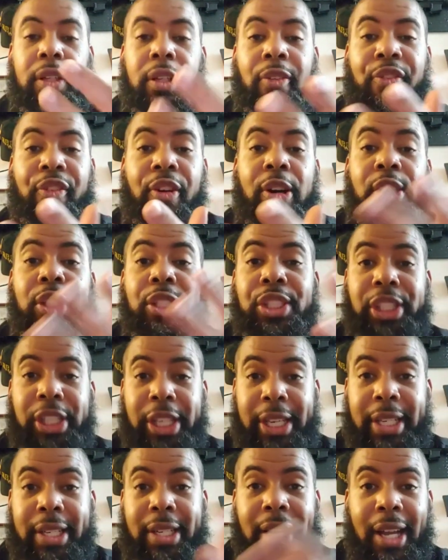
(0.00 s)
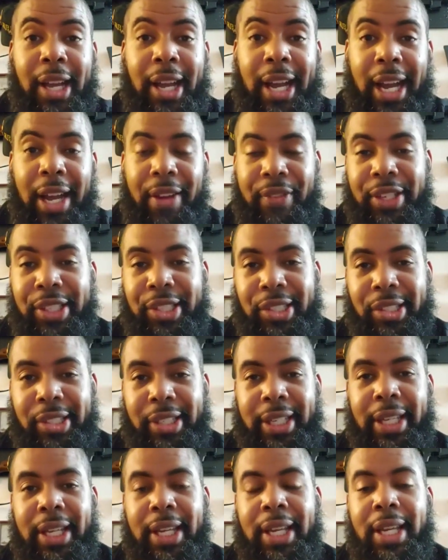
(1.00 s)
The first shin,
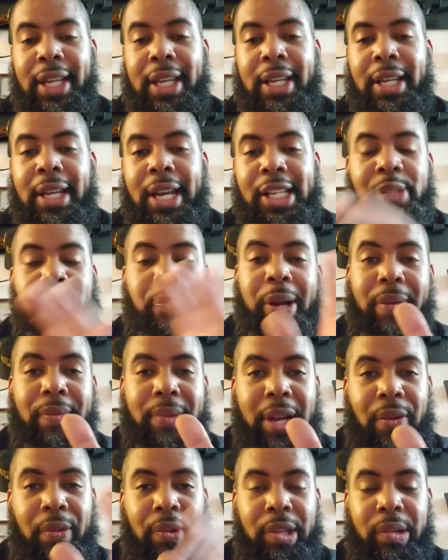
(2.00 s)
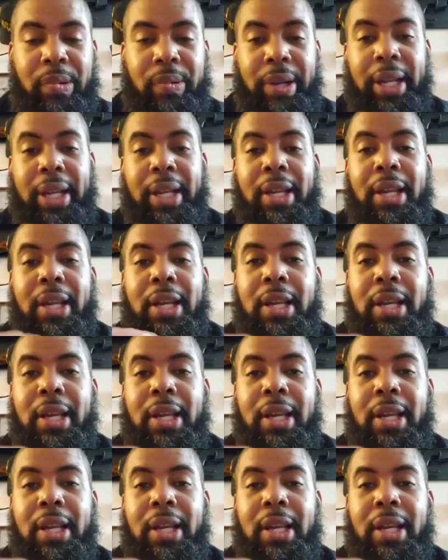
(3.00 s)
obviously, I'll just break them down really quick.